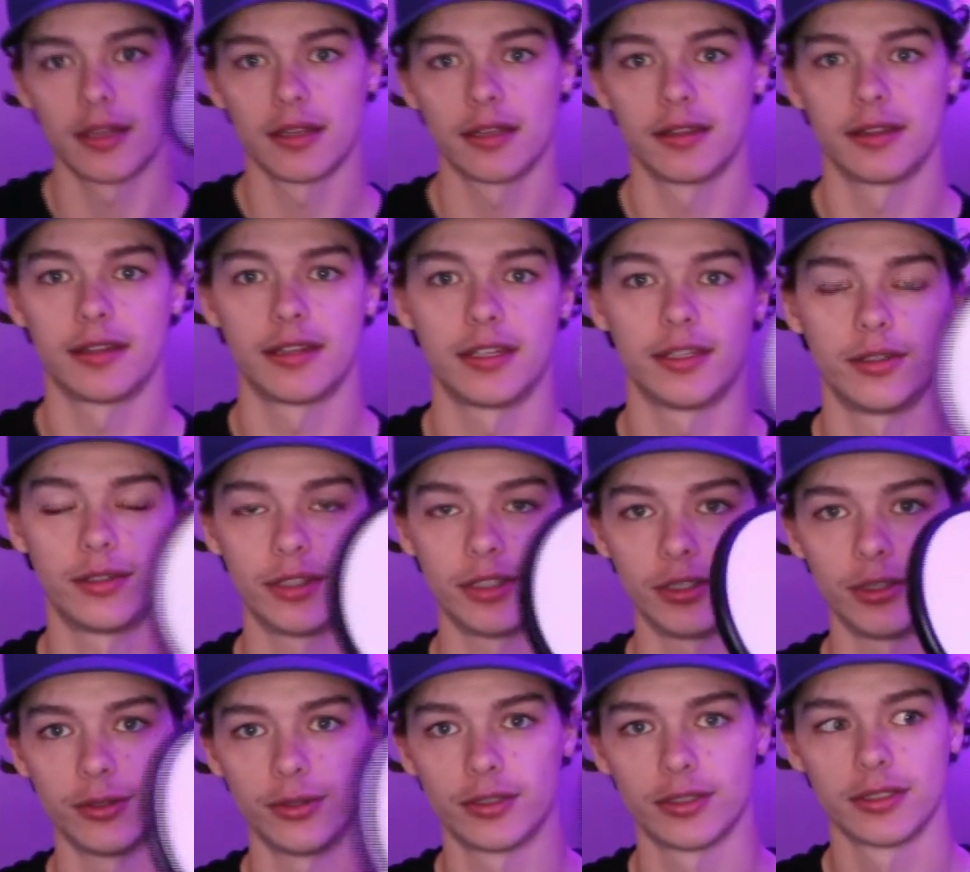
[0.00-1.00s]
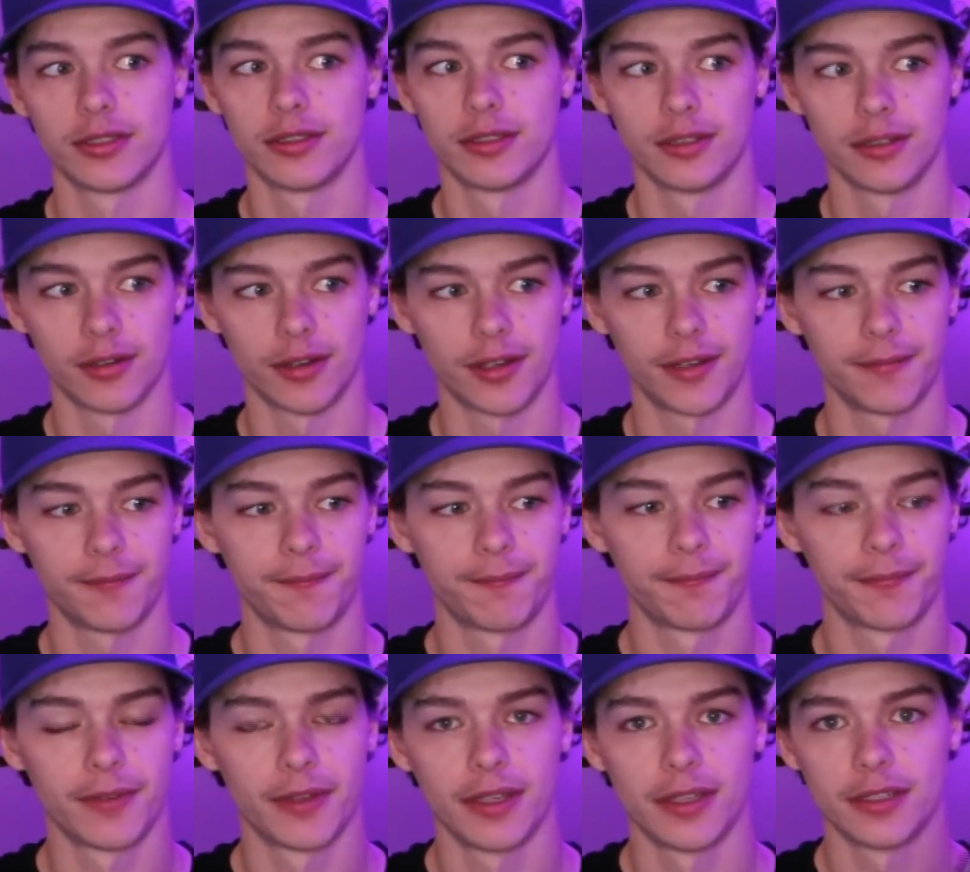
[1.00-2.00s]
that you can use, right?
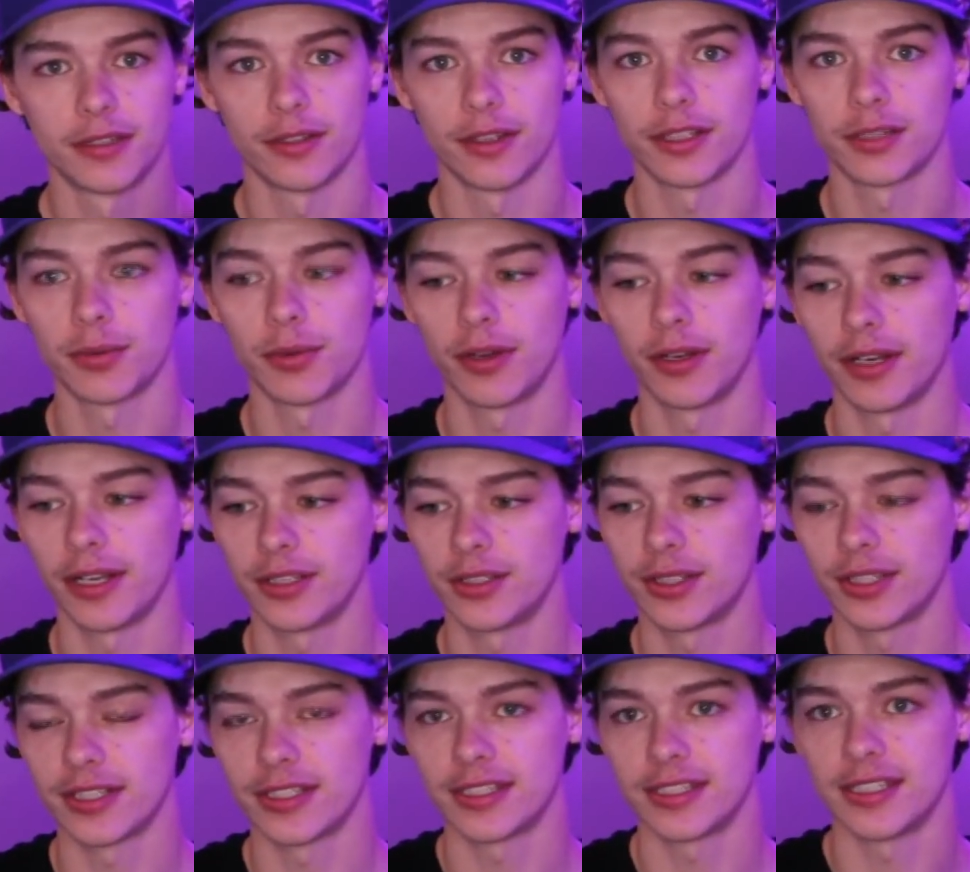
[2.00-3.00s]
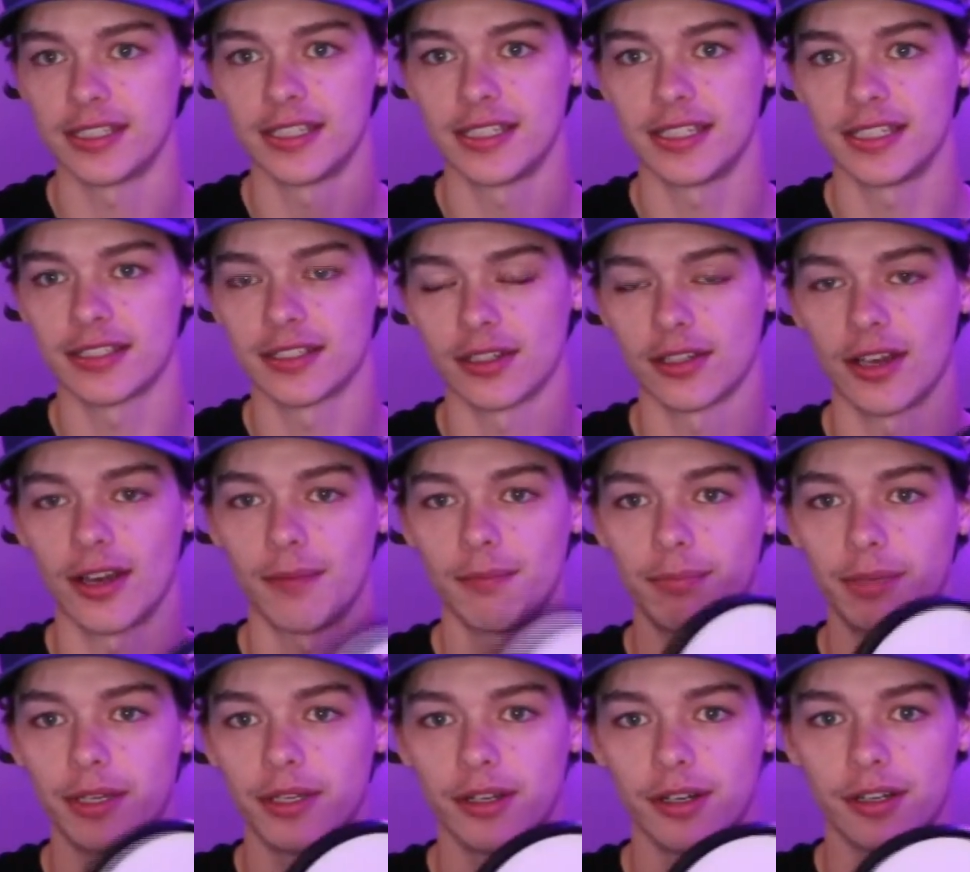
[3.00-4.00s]
So this one, as you can see, is a lot
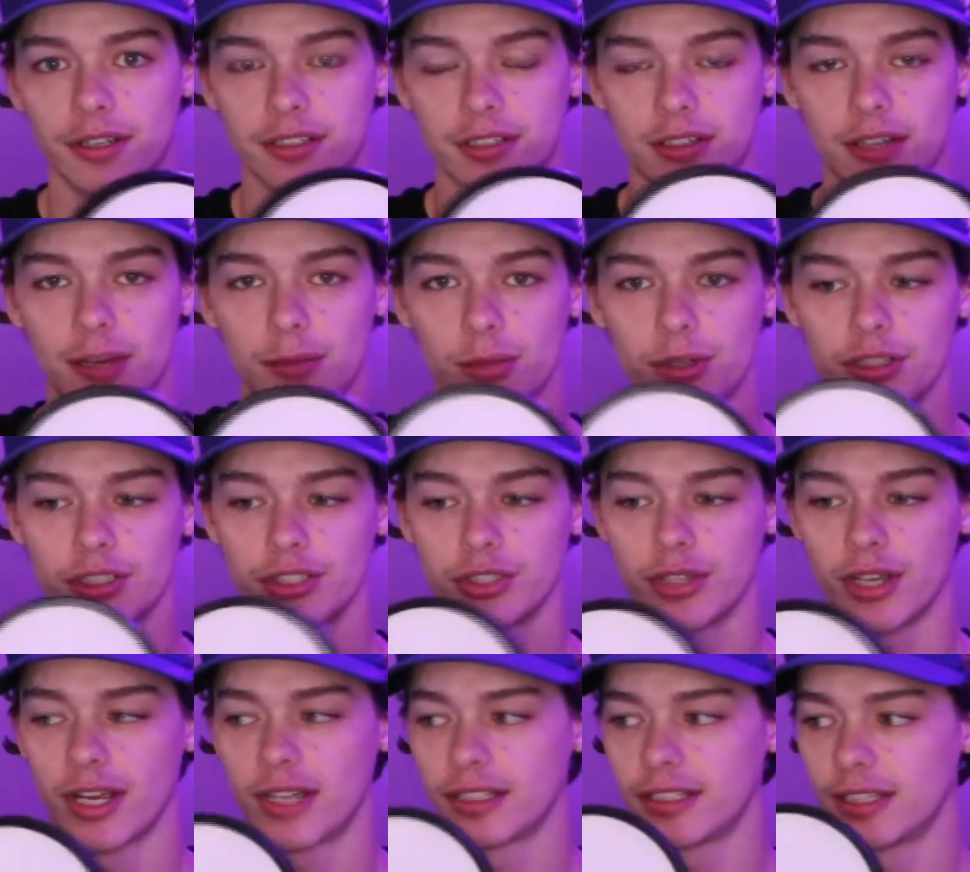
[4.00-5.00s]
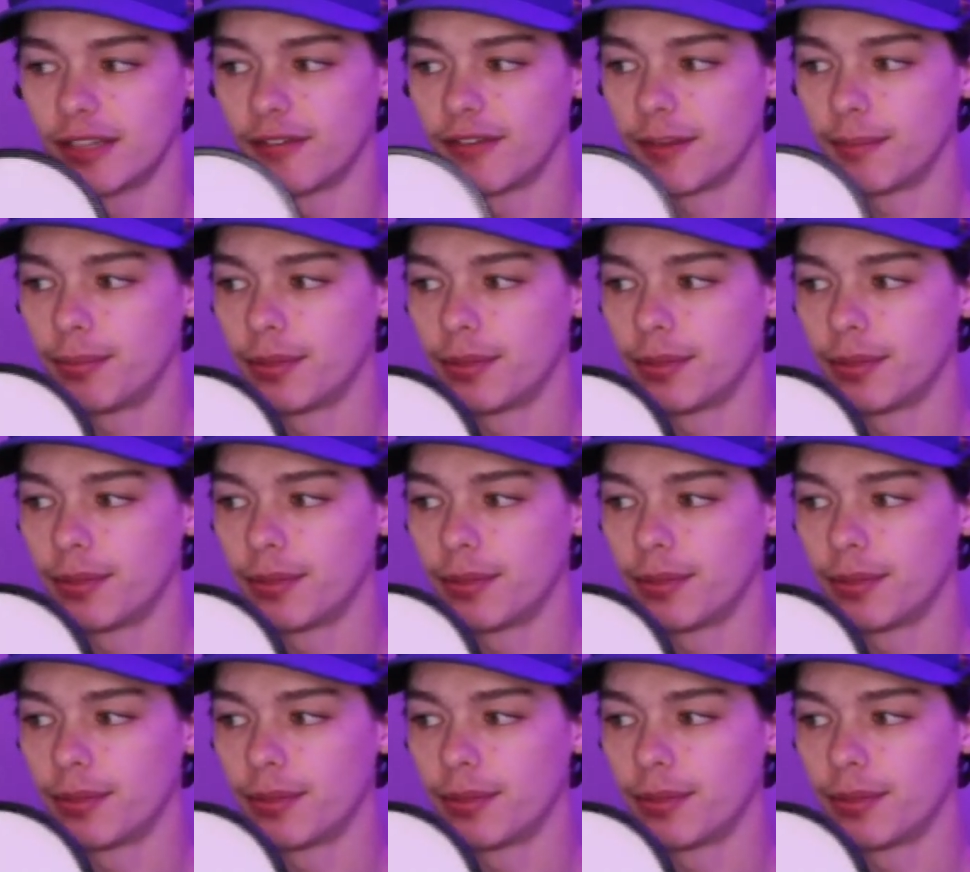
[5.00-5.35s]
bigger. It's a lot more distracting. If I put